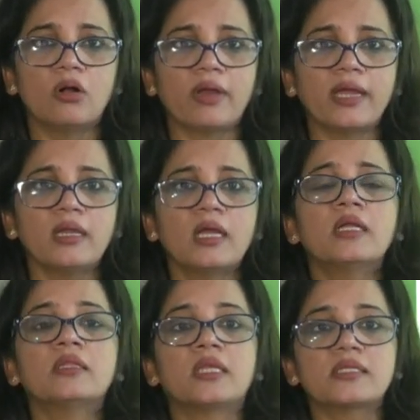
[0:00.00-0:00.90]
All
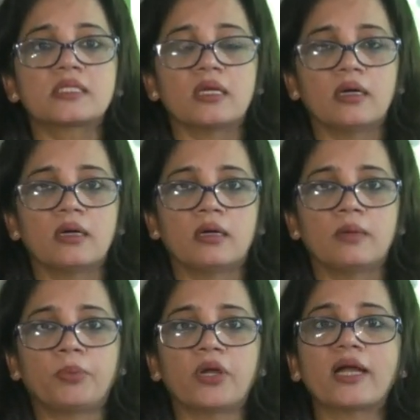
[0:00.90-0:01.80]
right, this
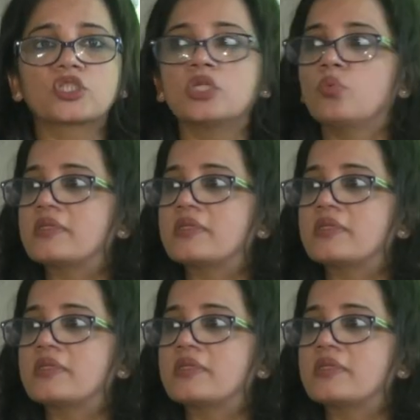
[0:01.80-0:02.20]
production